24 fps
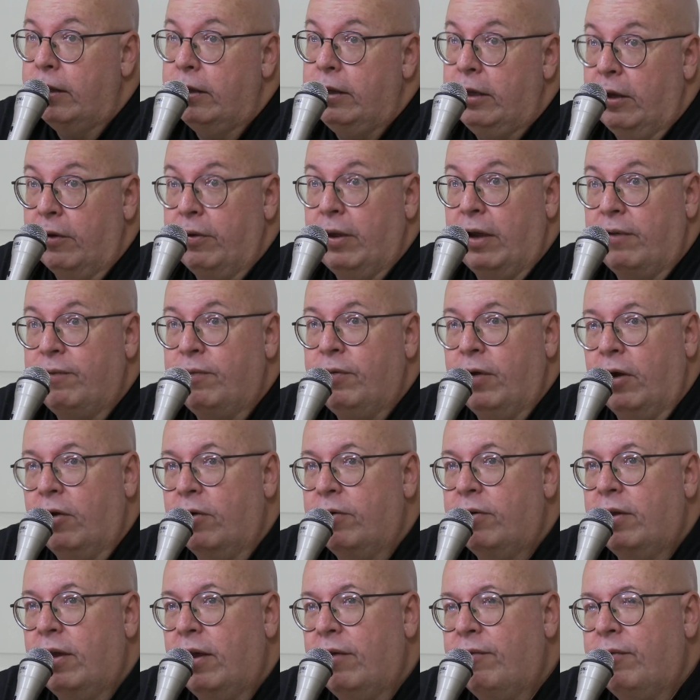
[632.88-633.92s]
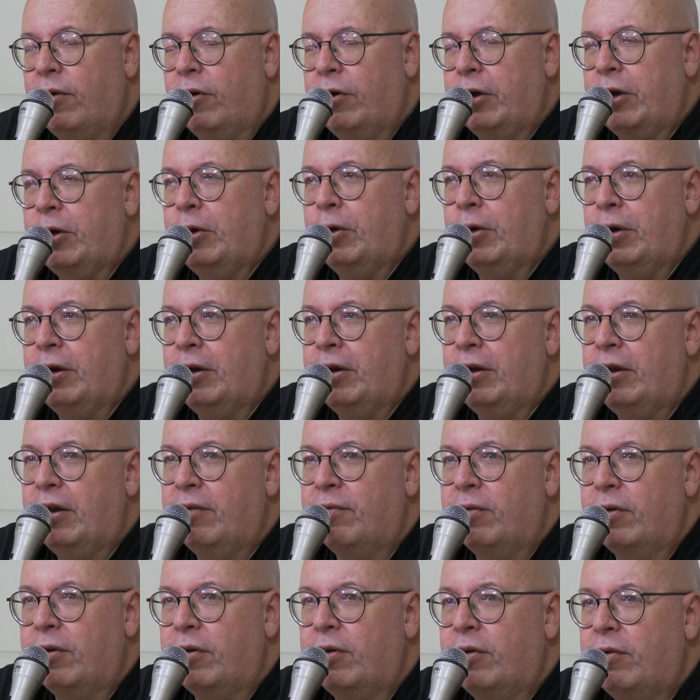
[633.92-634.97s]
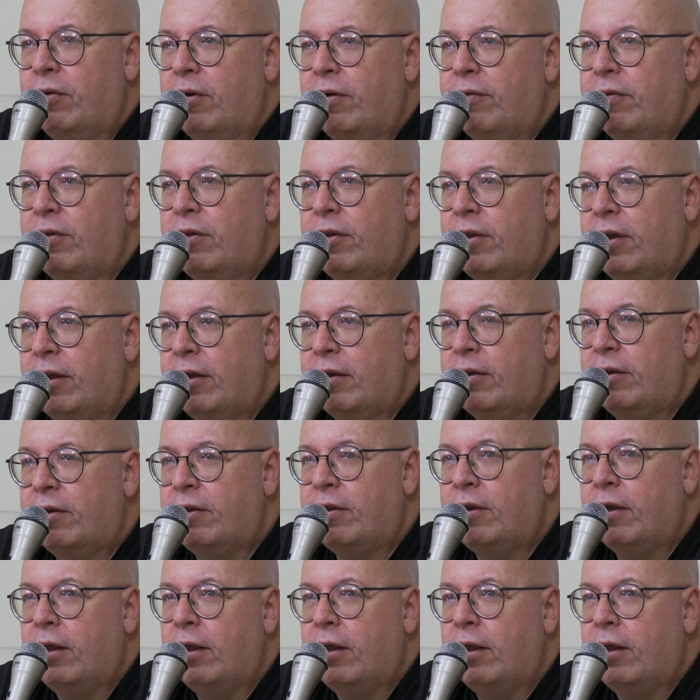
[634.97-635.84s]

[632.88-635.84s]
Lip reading: that felt very good in a different sort of sense.